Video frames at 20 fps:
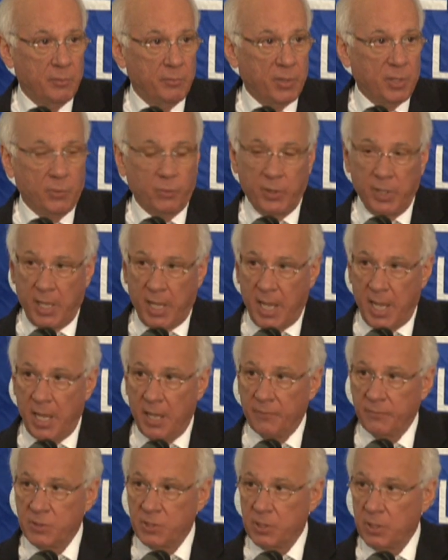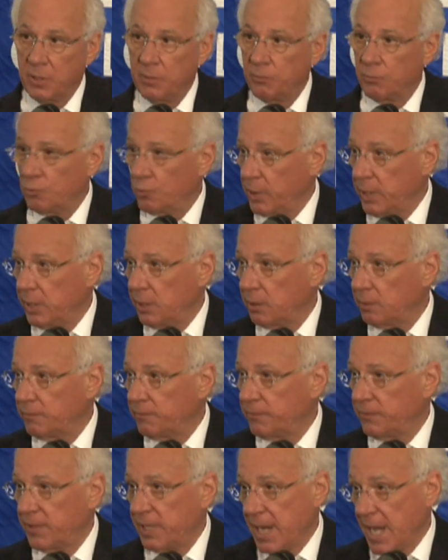But we have some real
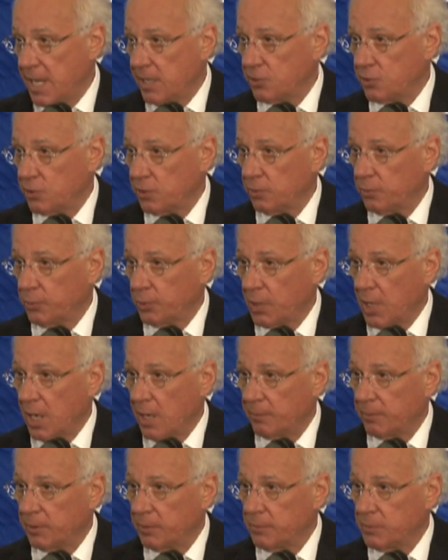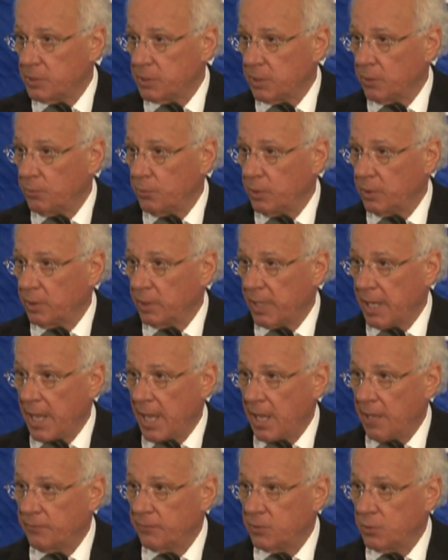financial problems that we're going to
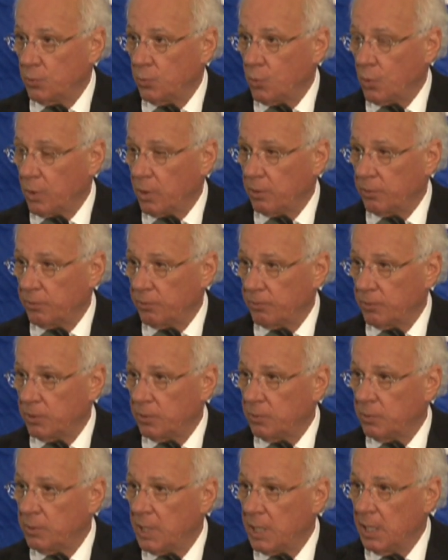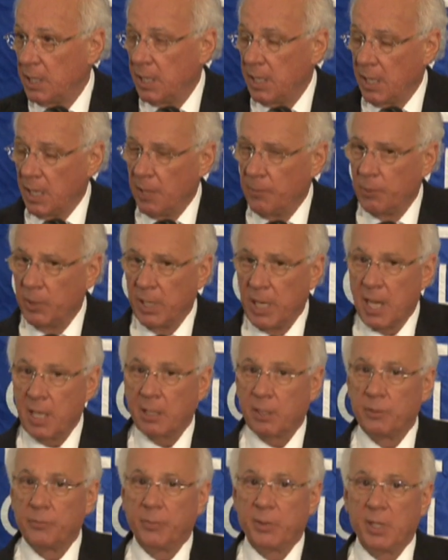have to work through, and we're not
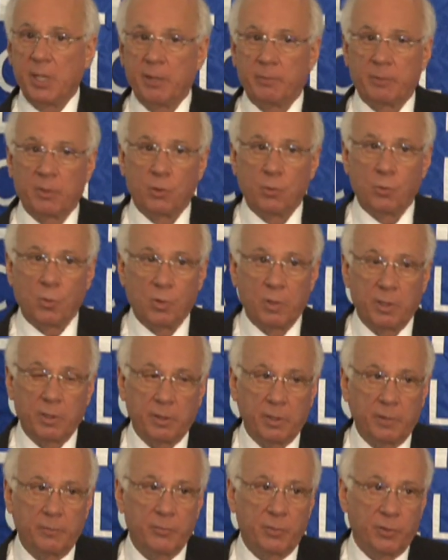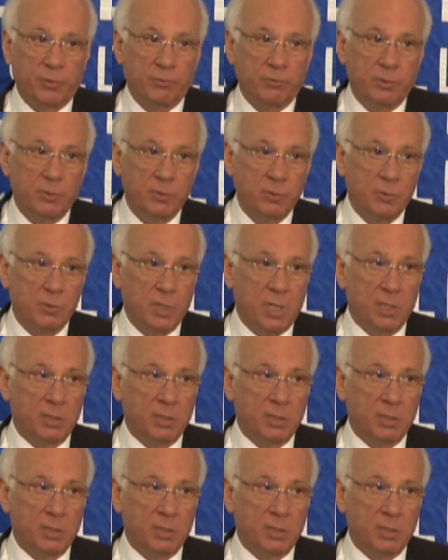going to be able to work them through